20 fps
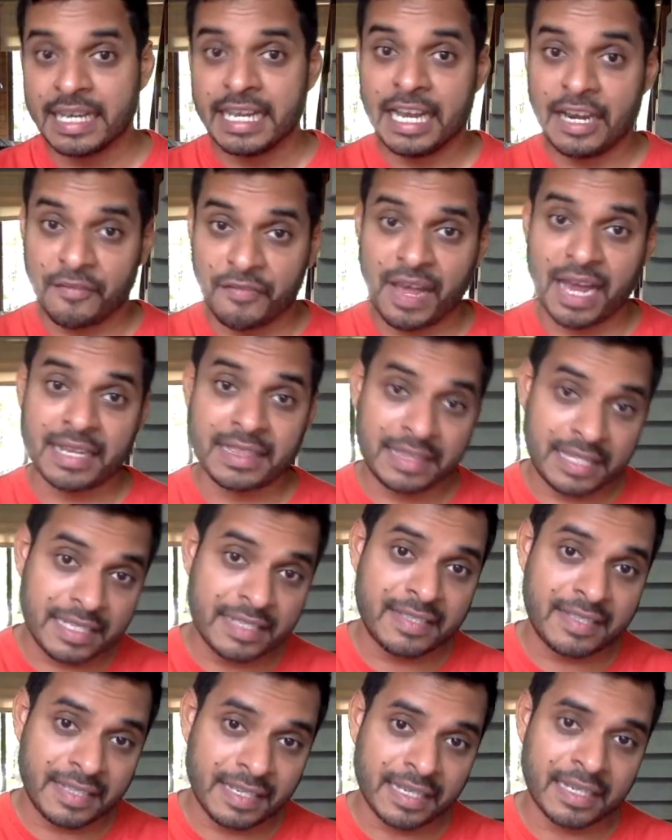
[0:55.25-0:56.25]
In fact,
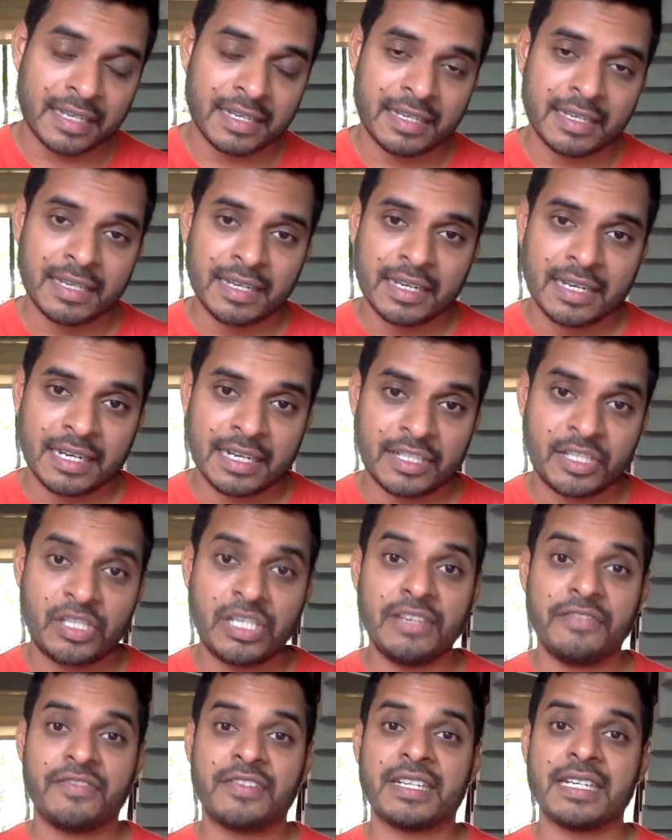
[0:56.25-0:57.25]
this year, a
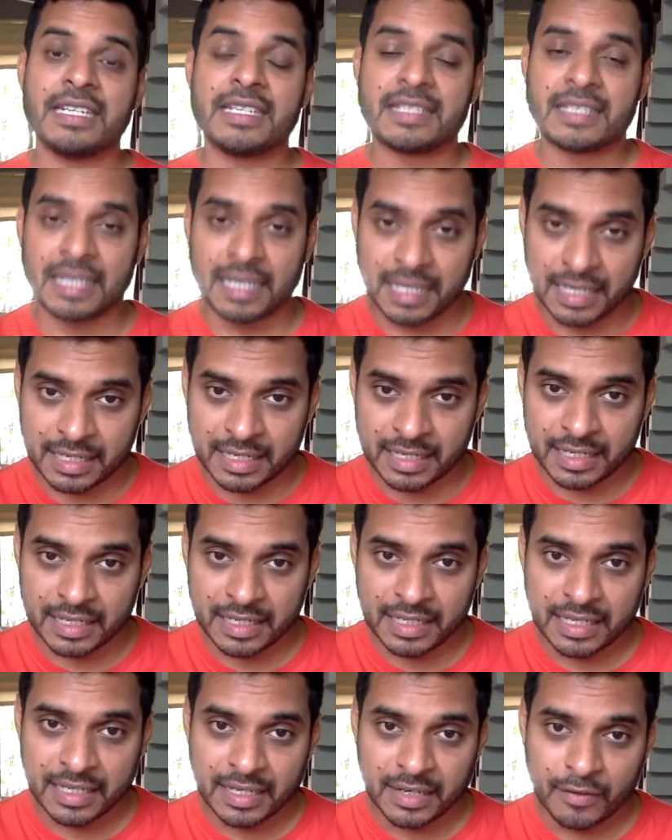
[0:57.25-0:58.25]
chief concern
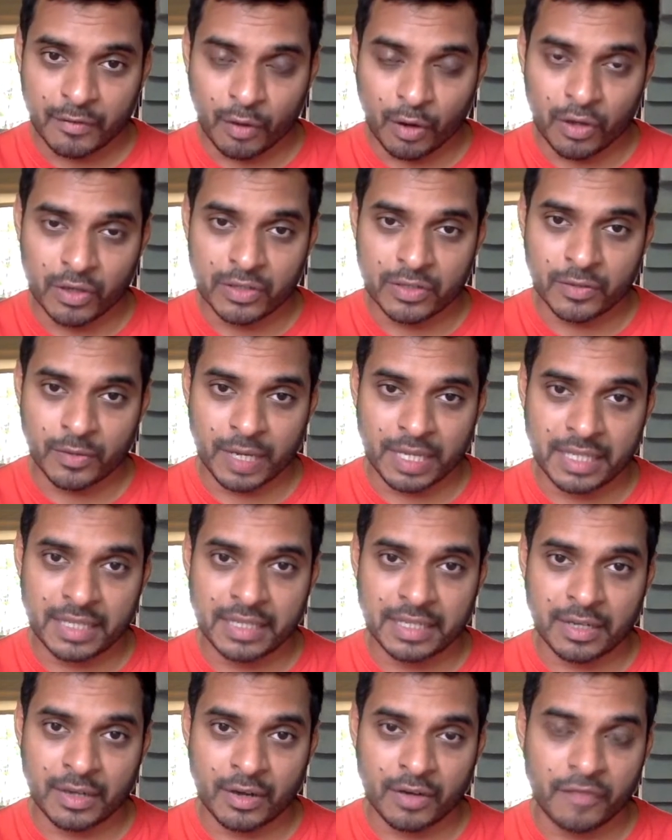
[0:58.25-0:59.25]
was whether
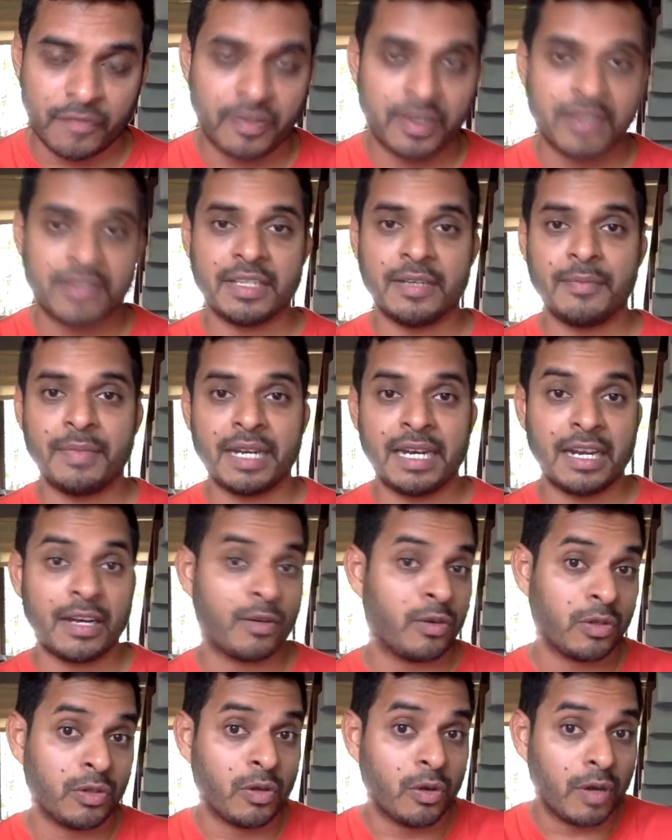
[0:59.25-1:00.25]
the conference in Manila
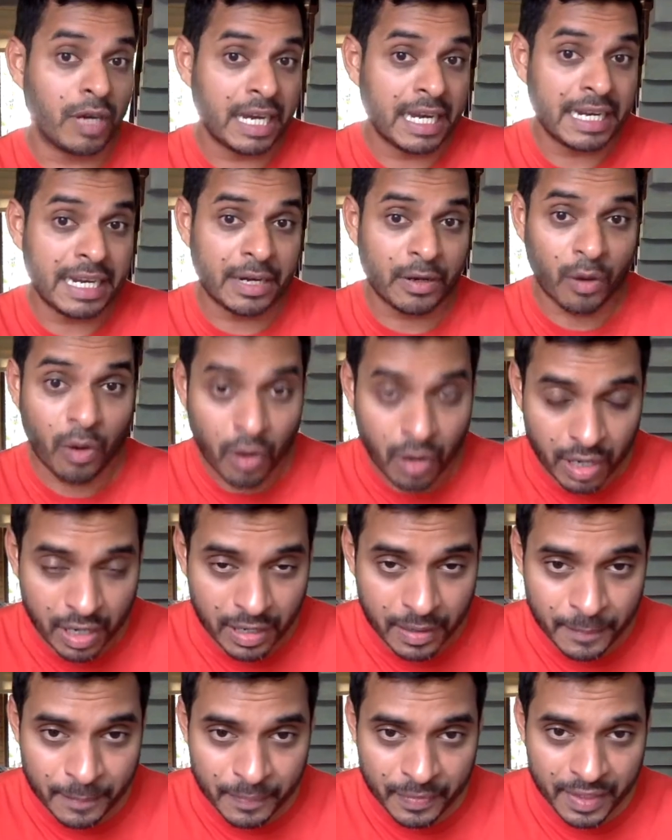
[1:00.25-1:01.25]
could go ahead at all.